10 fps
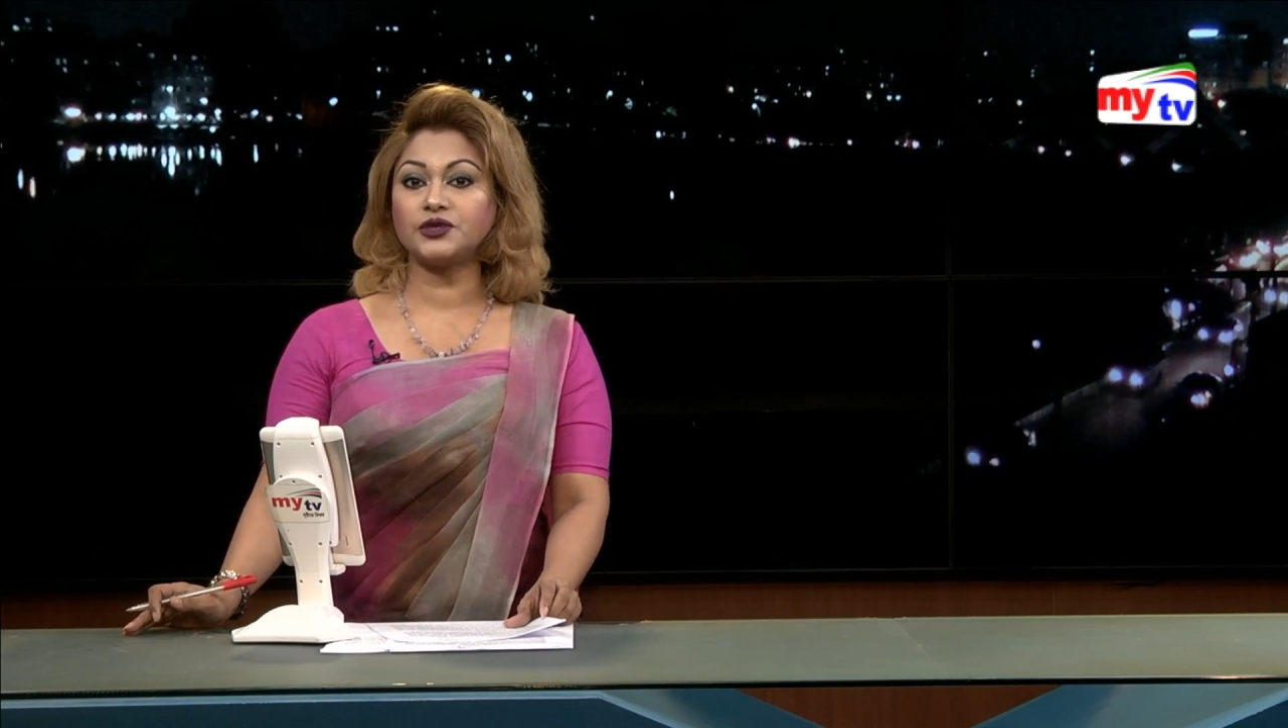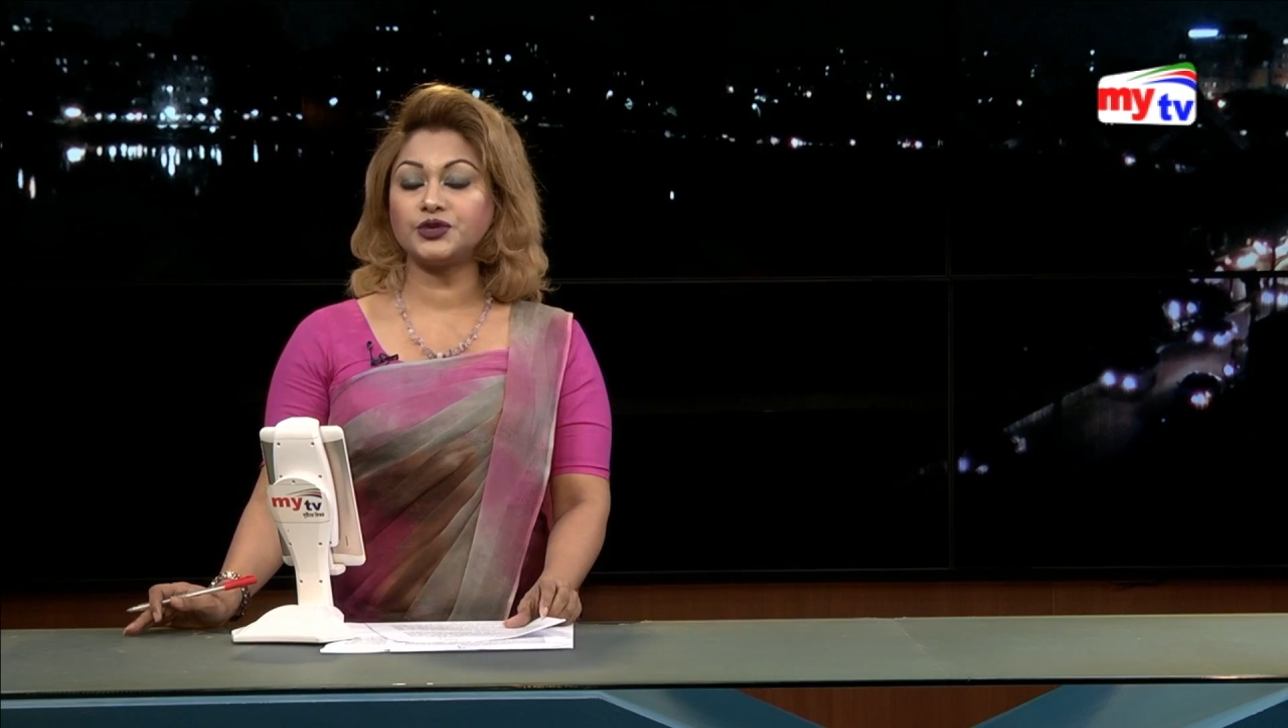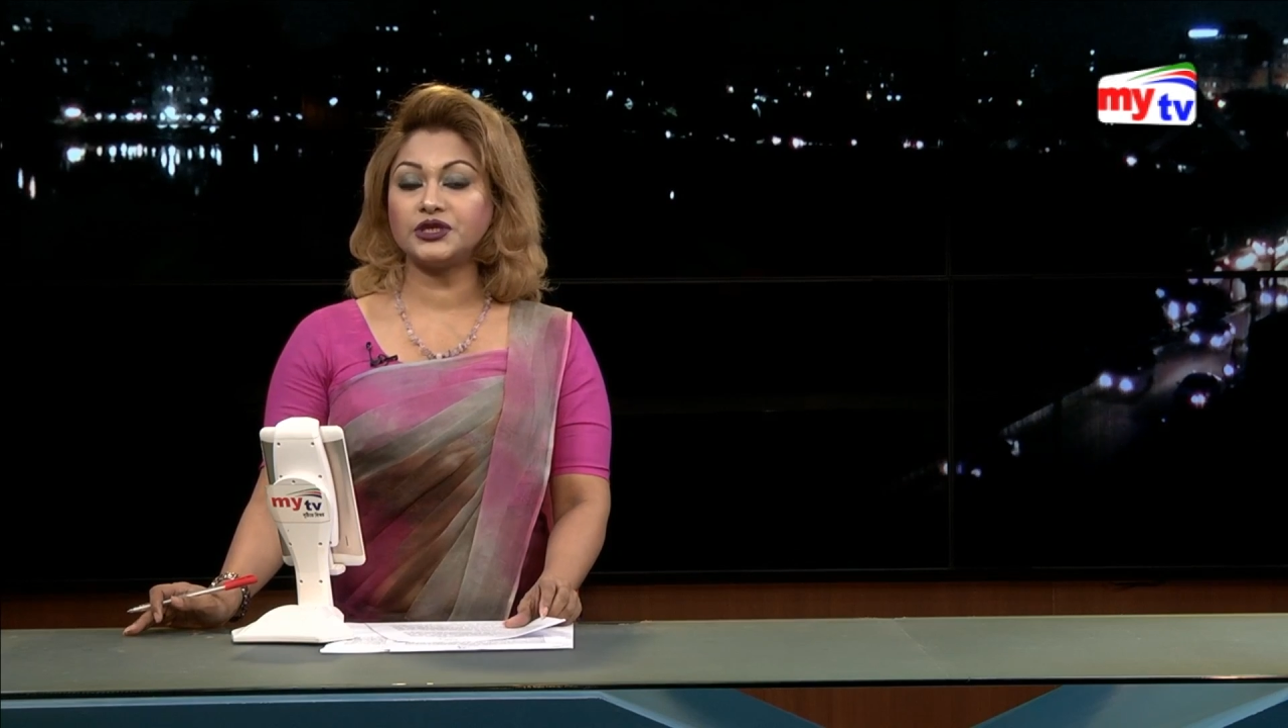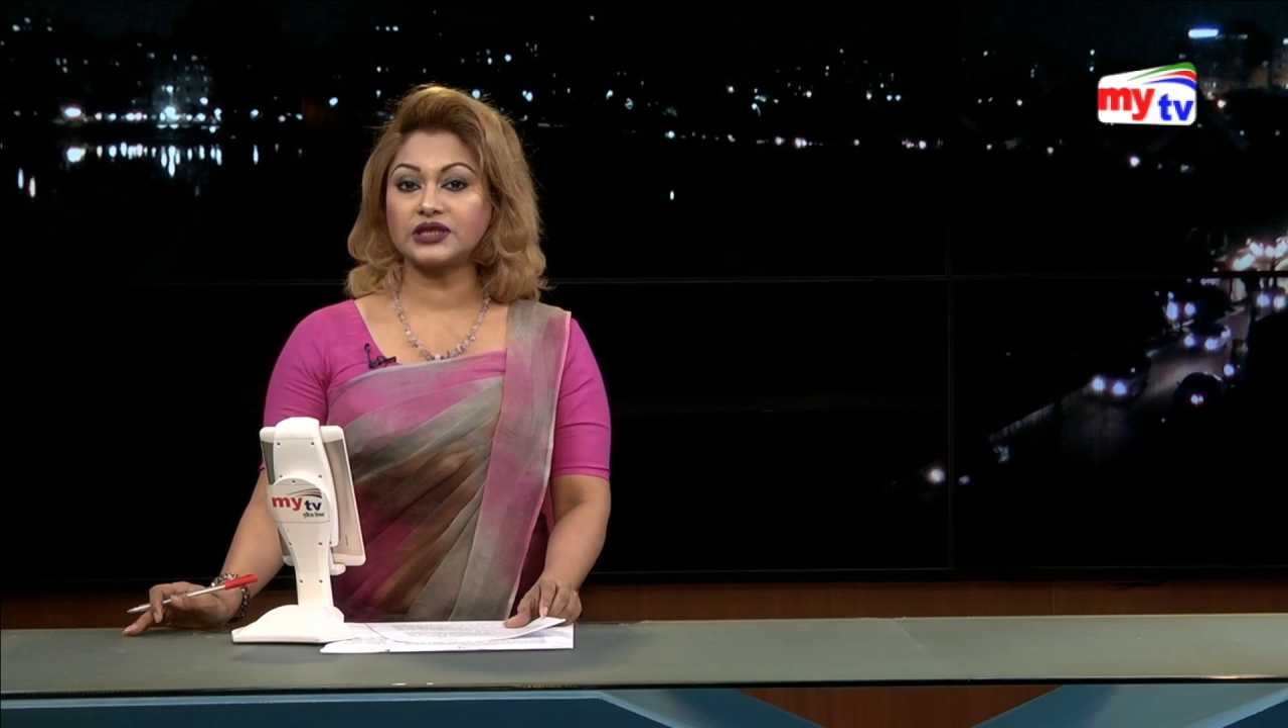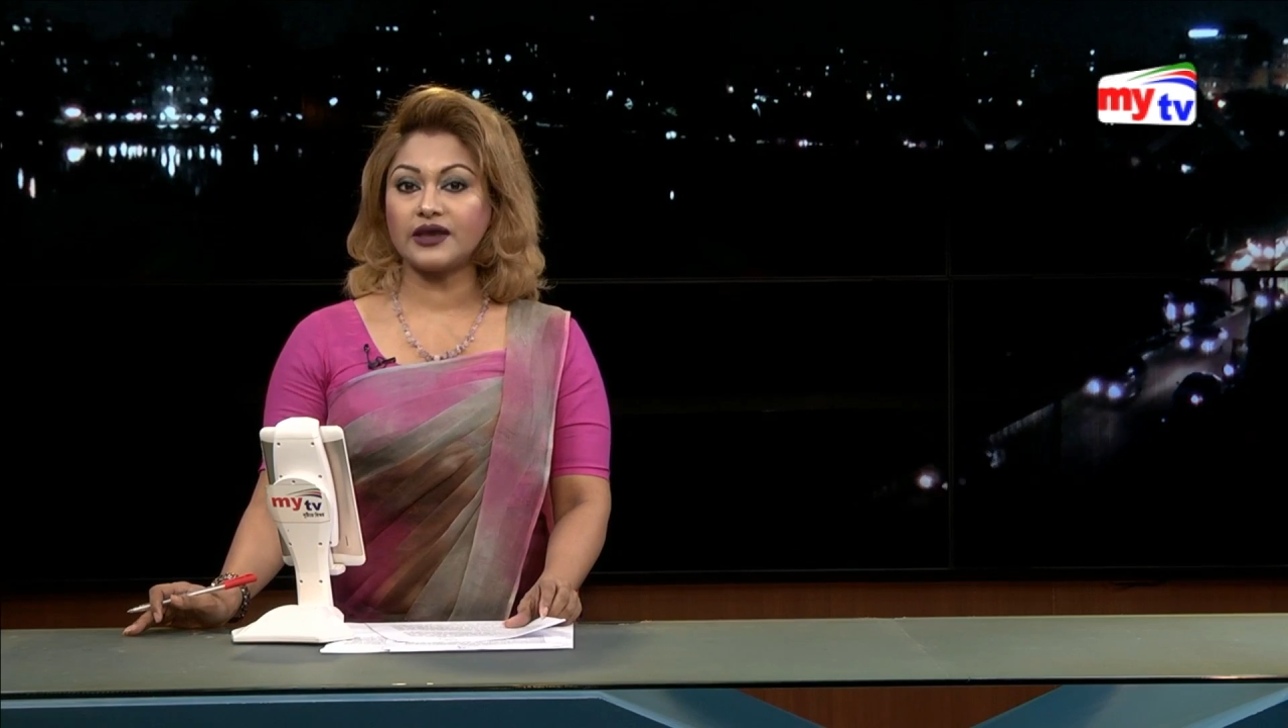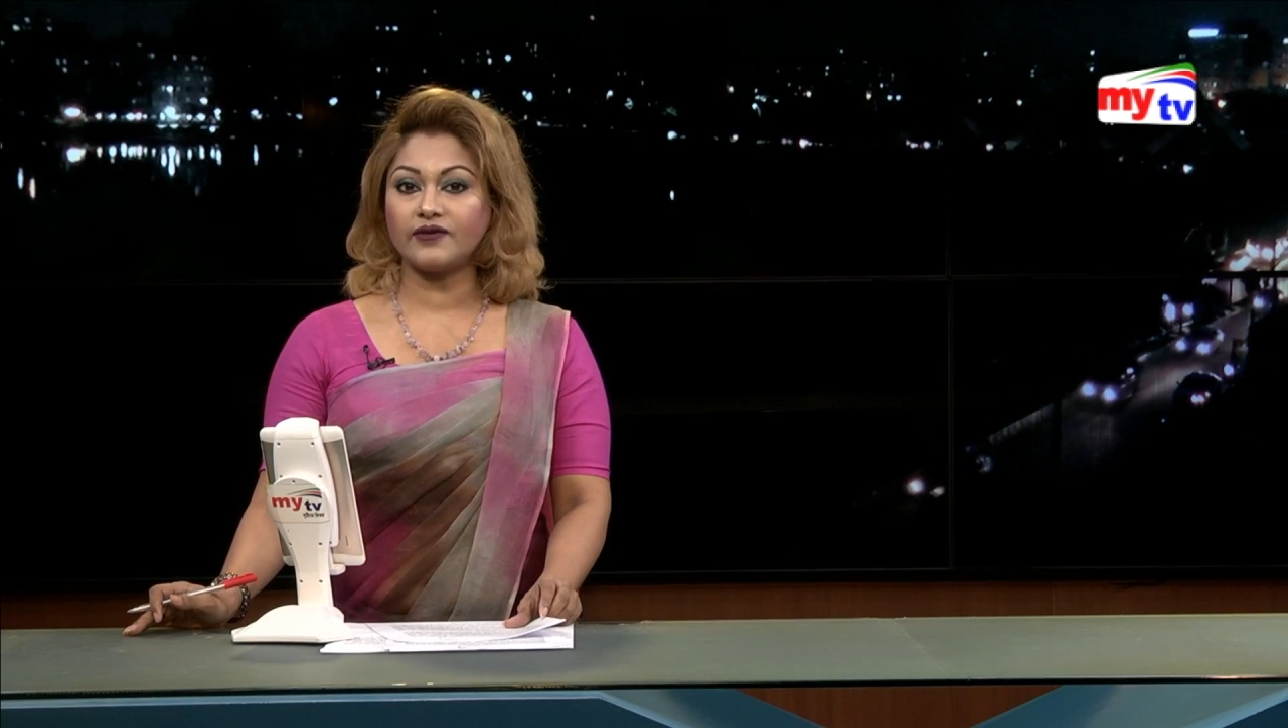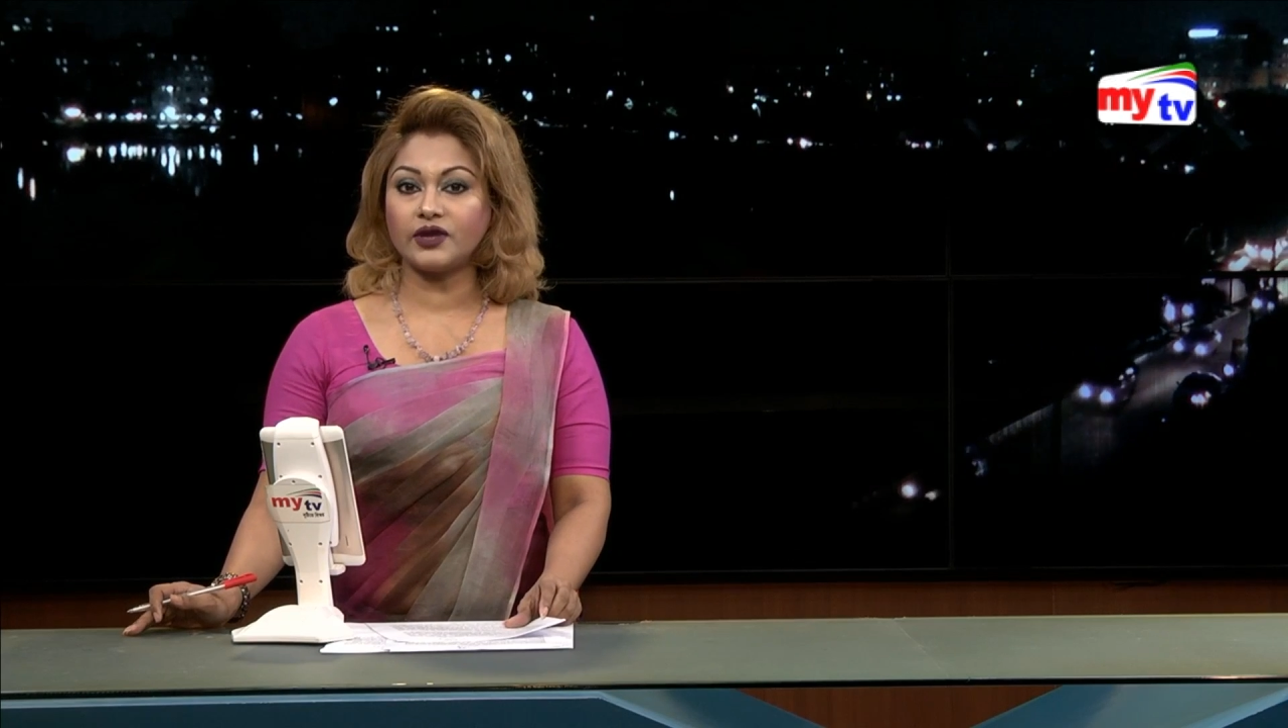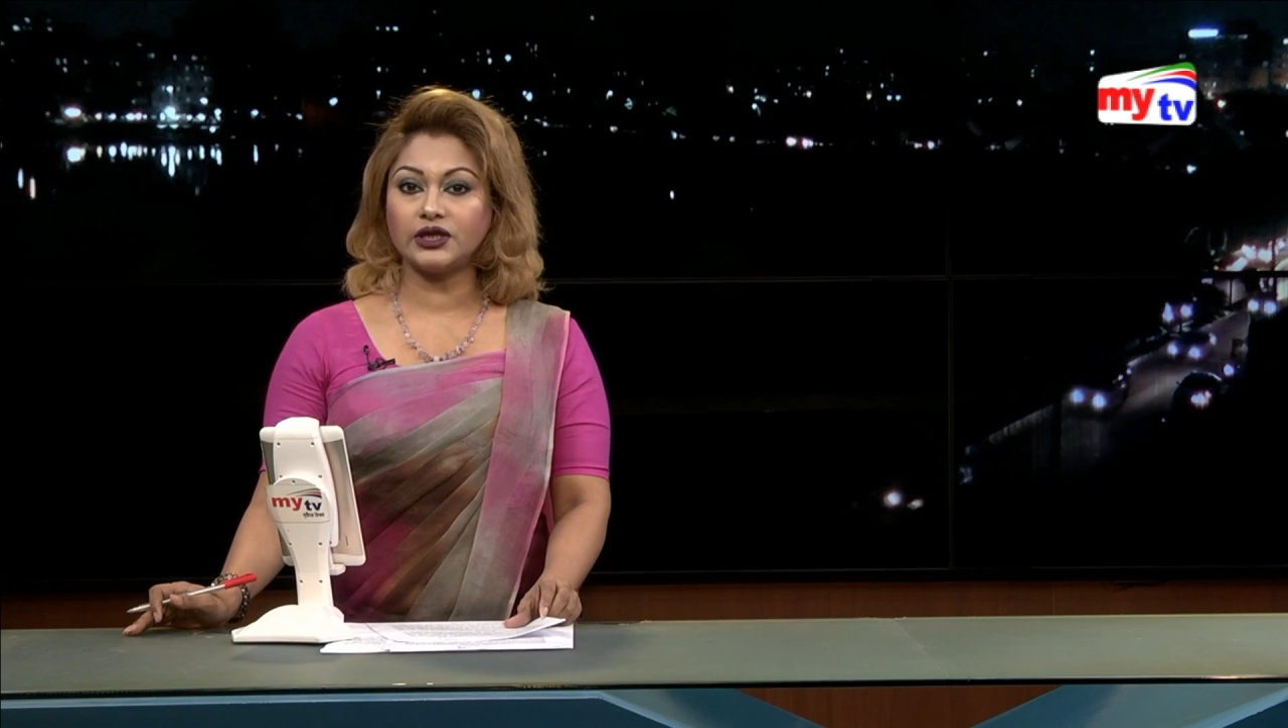27